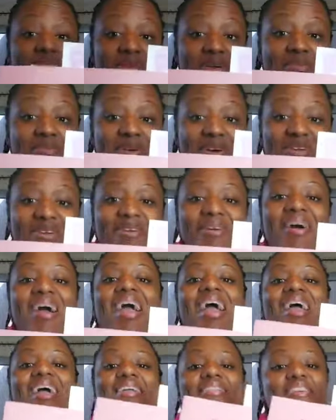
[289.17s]
a book bundle,
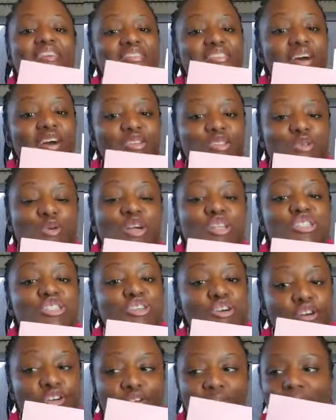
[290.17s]
and there's also a
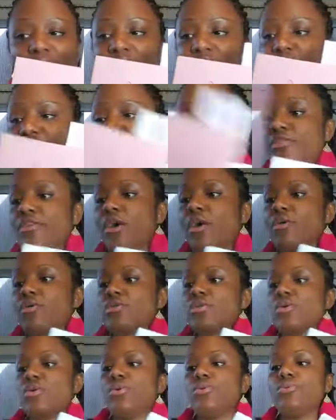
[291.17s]
journal bundle for
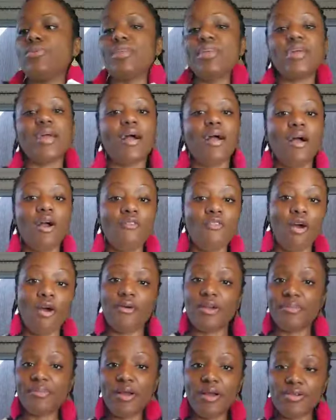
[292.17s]
those who did have
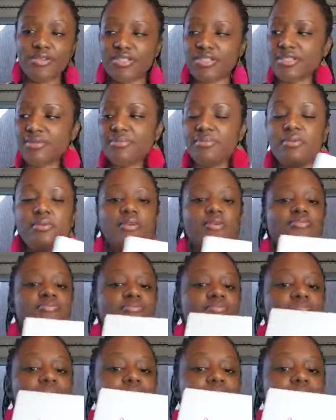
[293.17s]
already purchased a book.